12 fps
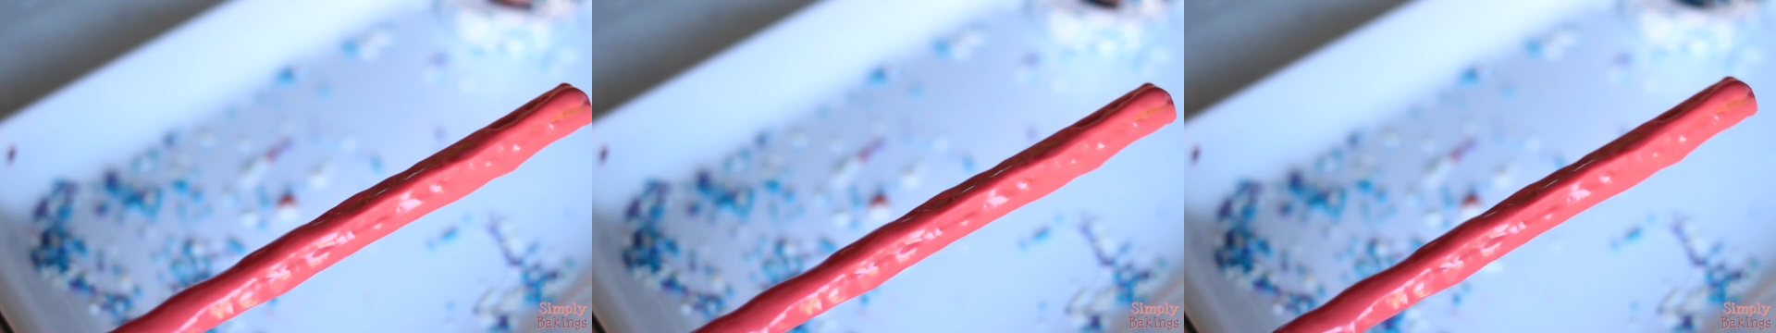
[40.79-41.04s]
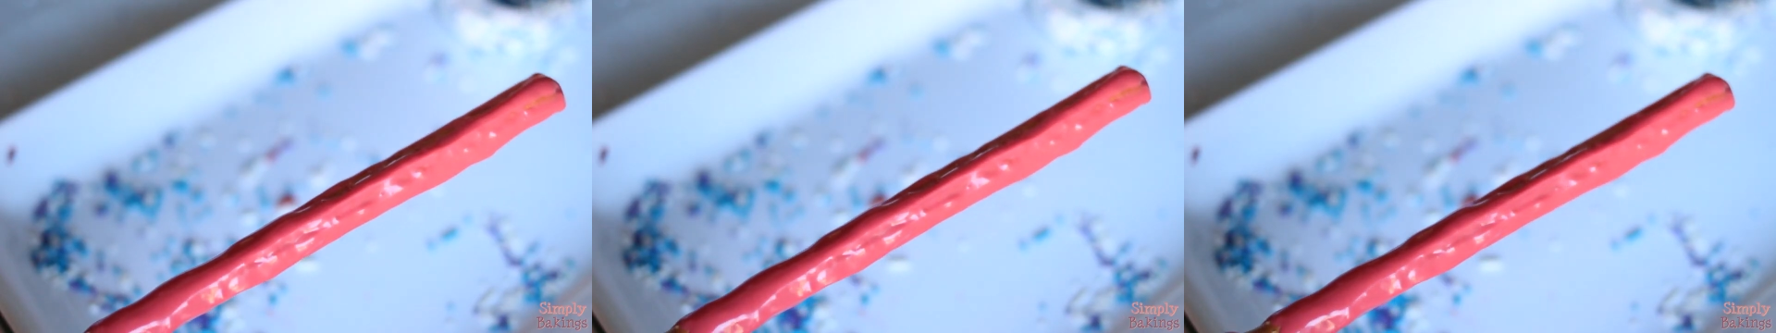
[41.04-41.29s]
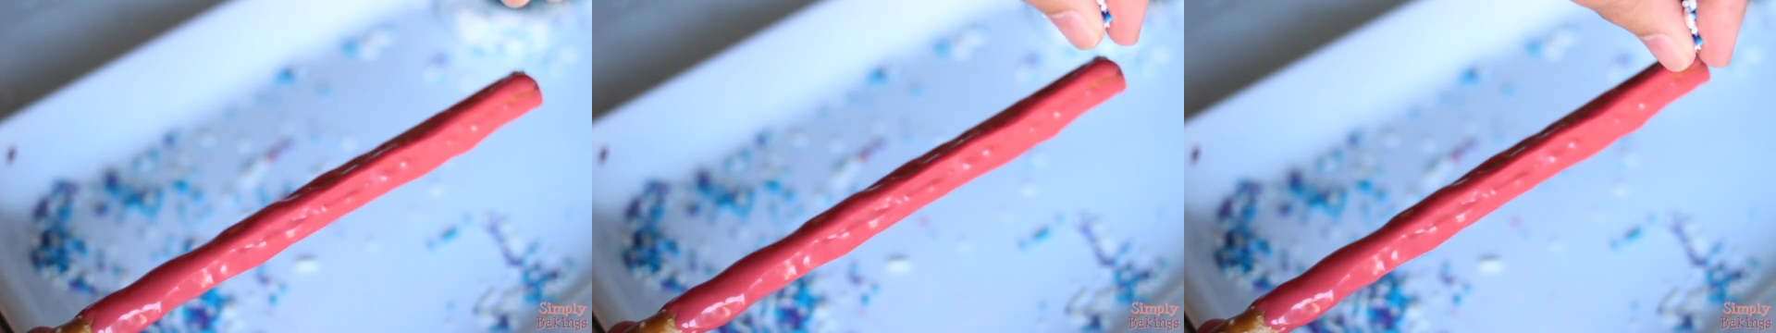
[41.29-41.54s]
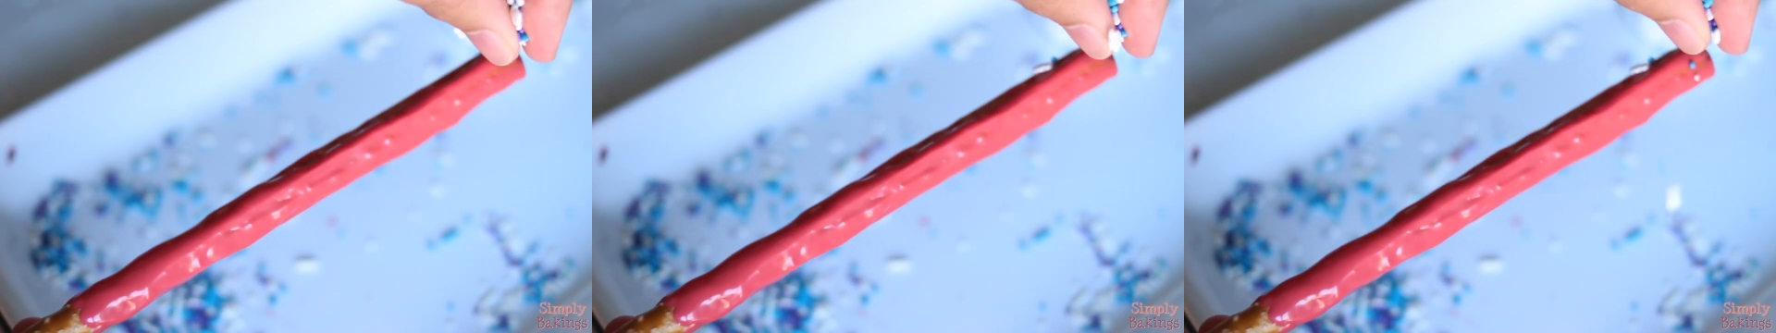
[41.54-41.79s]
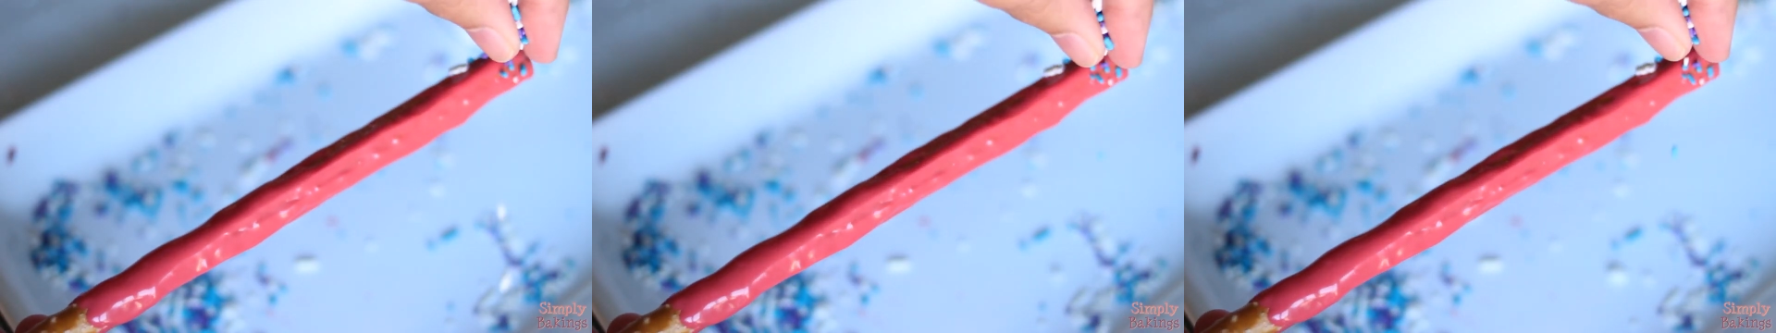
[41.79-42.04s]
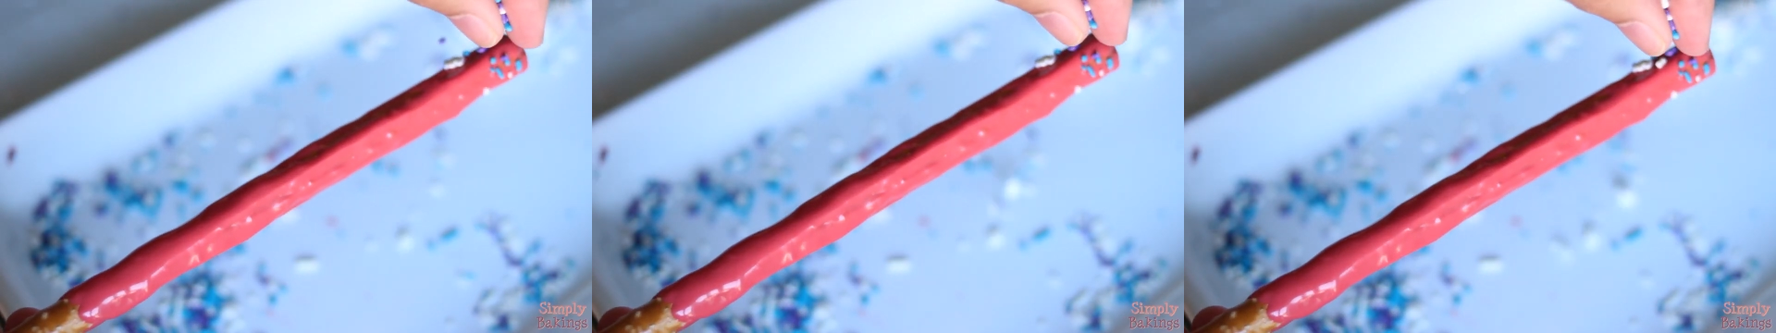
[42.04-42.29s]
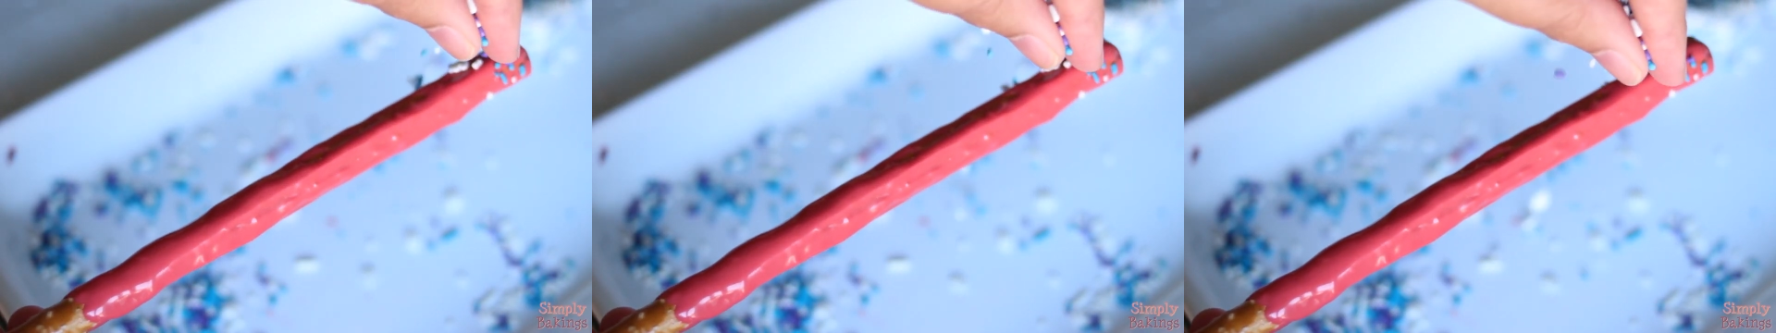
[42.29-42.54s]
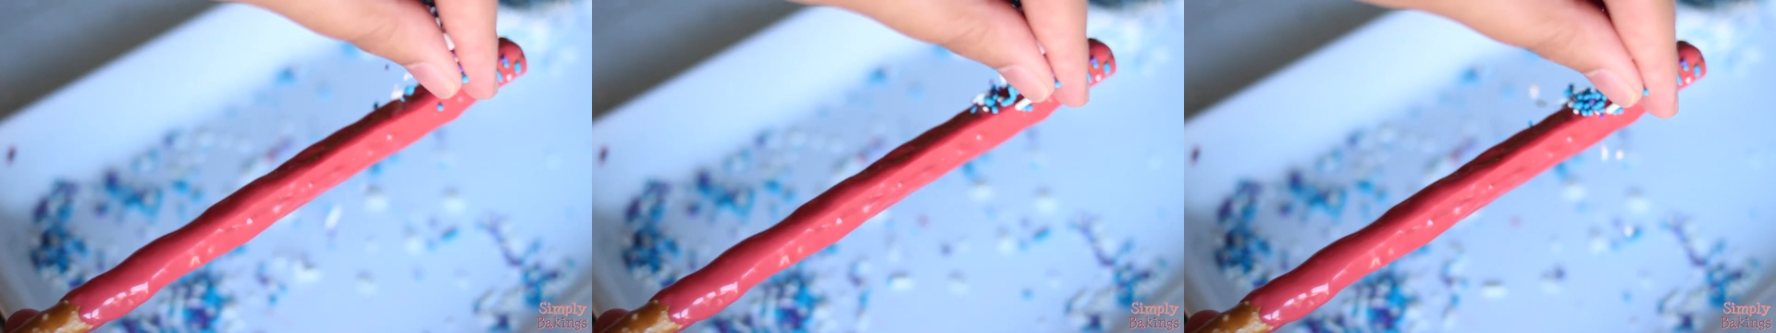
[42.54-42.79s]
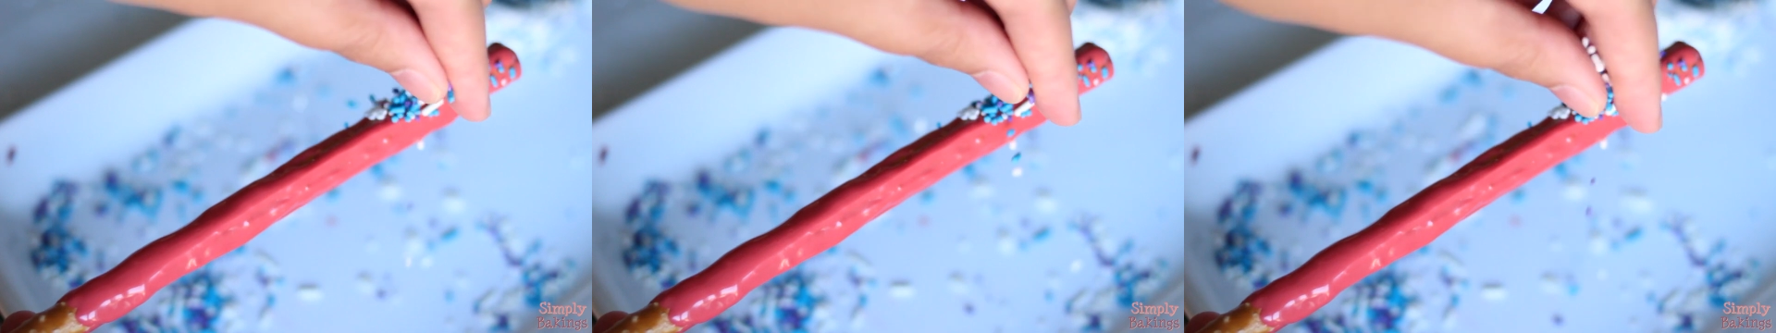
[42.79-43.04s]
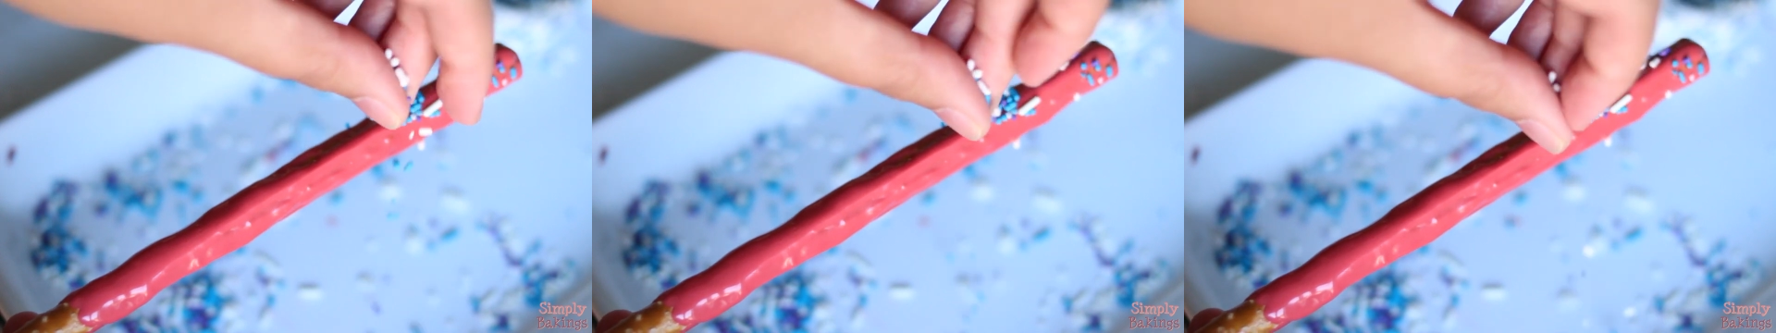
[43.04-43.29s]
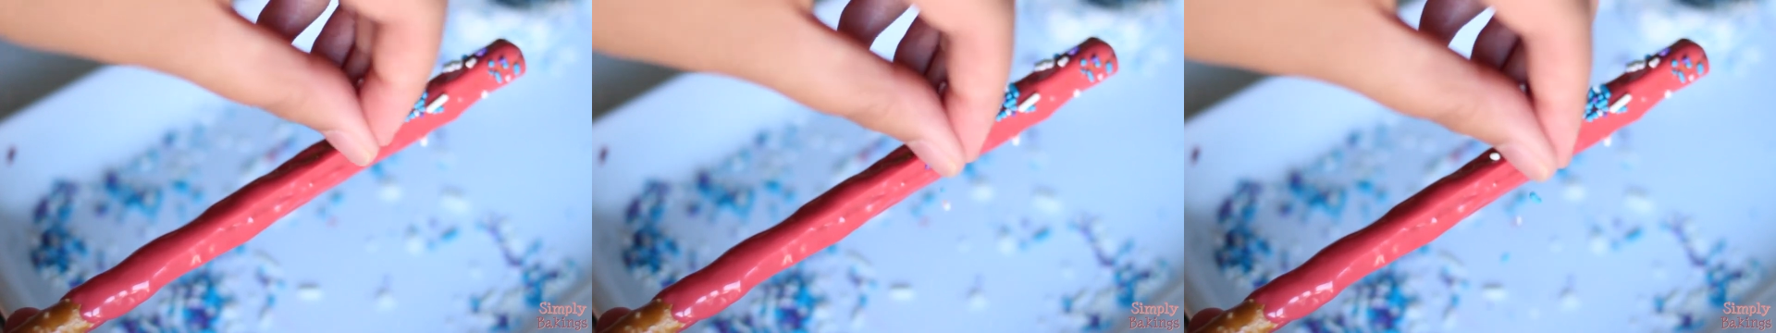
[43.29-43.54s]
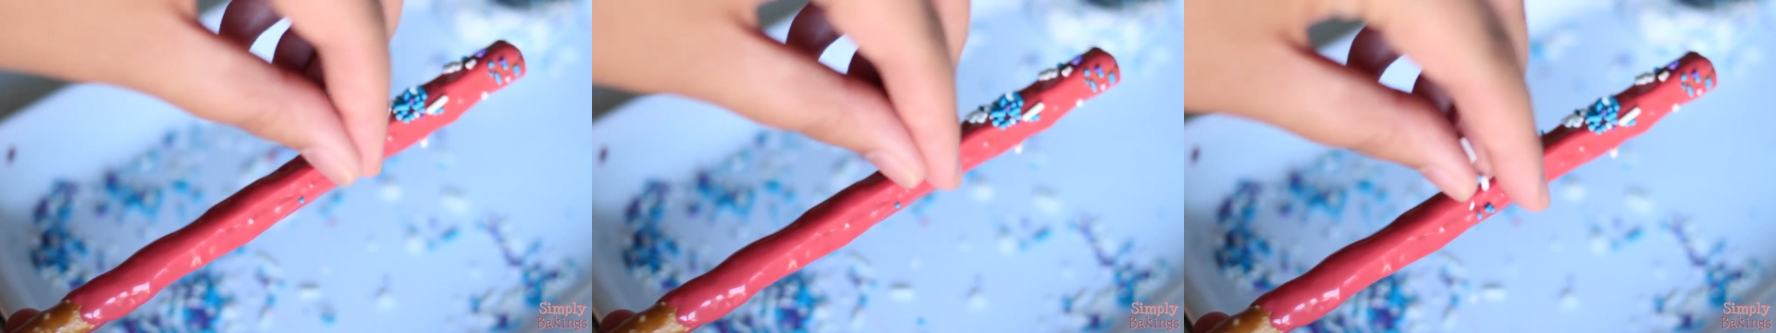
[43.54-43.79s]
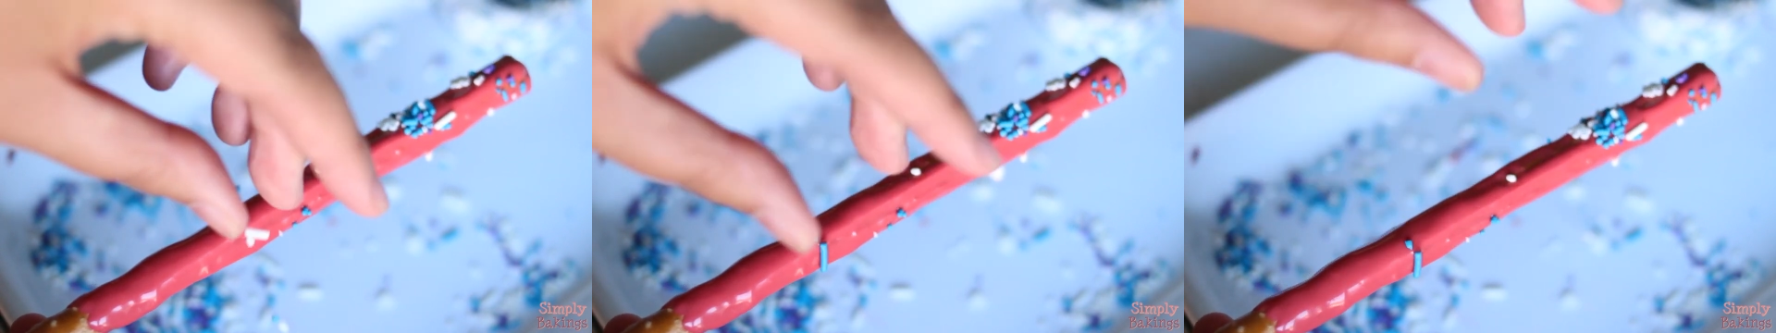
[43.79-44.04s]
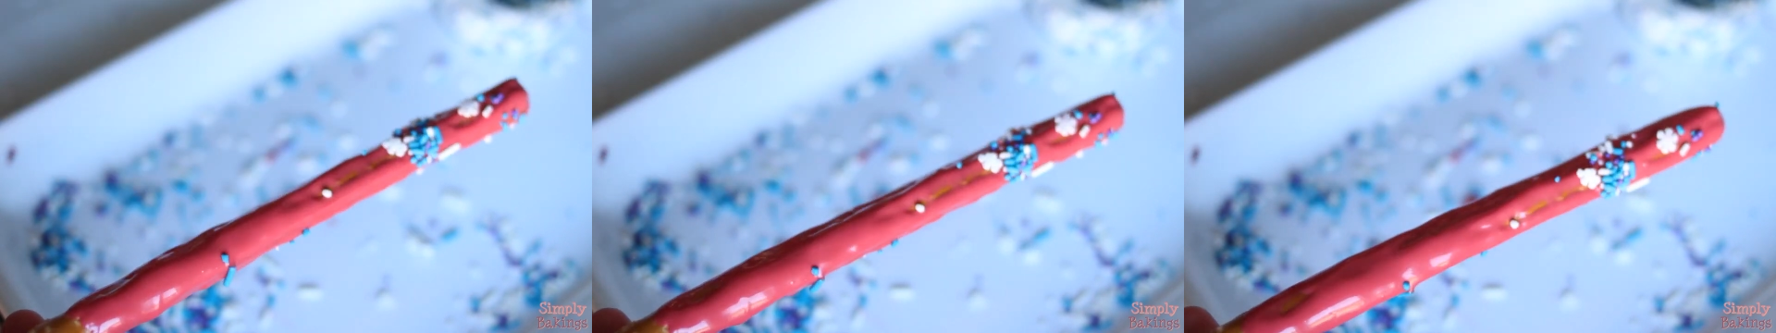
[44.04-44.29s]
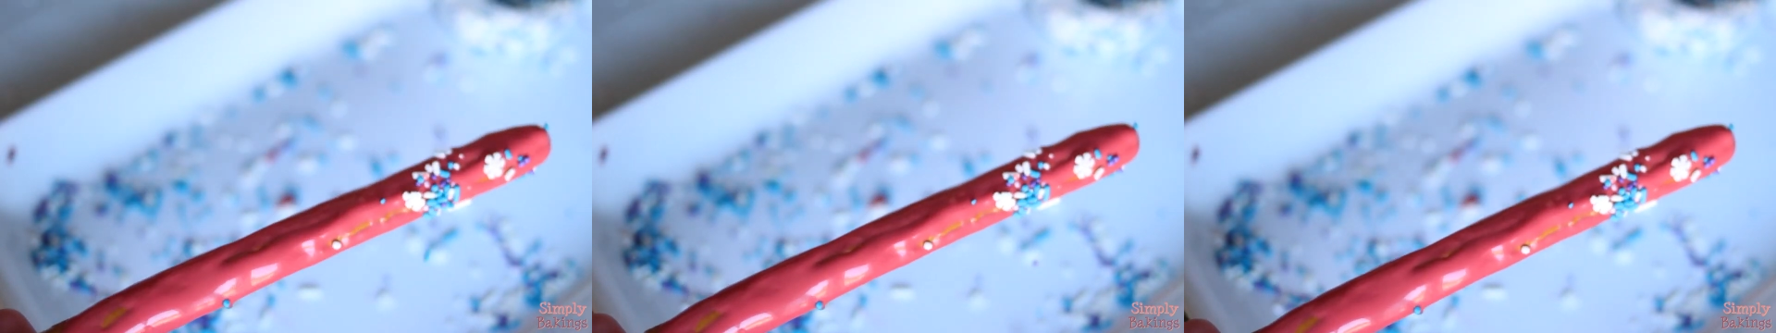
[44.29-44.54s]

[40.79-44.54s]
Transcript: No face is visible, so there are no lips to read.